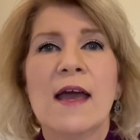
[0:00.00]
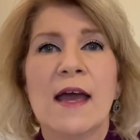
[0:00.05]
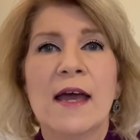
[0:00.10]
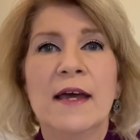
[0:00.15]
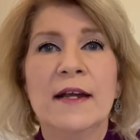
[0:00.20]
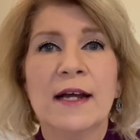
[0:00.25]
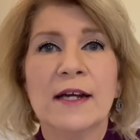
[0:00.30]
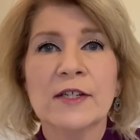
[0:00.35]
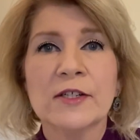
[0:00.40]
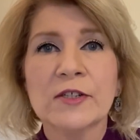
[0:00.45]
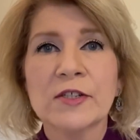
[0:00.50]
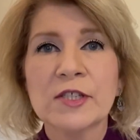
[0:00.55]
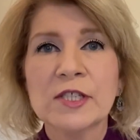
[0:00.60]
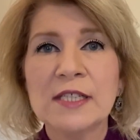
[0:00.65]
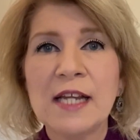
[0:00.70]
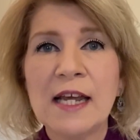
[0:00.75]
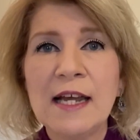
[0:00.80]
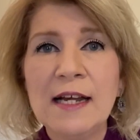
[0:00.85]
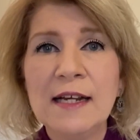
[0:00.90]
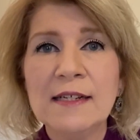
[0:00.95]
and
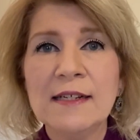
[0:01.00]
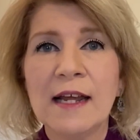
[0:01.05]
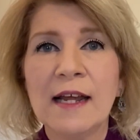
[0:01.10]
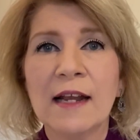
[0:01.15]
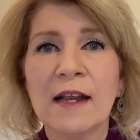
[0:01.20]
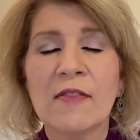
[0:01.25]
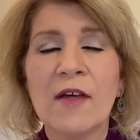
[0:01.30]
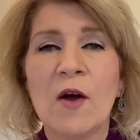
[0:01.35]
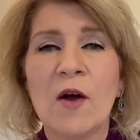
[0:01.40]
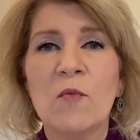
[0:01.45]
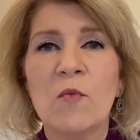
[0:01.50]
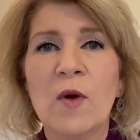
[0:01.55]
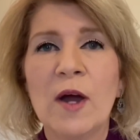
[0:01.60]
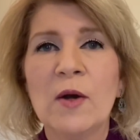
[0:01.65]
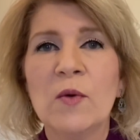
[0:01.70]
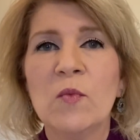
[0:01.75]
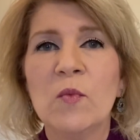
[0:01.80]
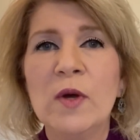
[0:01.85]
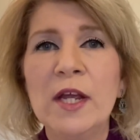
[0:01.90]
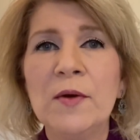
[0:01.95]
understanding that
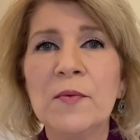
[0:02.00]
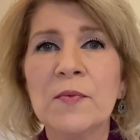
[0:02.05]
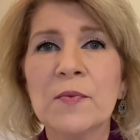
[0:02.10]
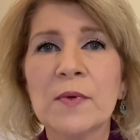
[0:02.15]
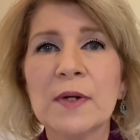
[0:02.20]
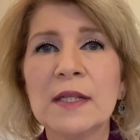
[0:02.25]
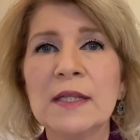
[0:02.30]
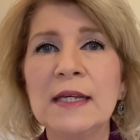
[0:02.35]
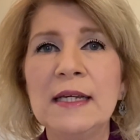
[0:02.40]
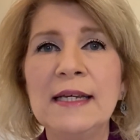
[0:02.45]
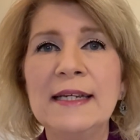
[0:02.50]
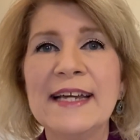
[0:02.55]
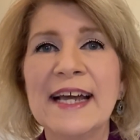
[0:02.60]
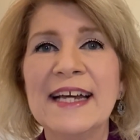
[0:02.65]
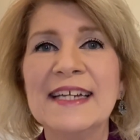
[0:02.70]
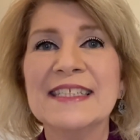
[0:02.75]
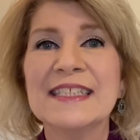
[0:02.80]
when we really get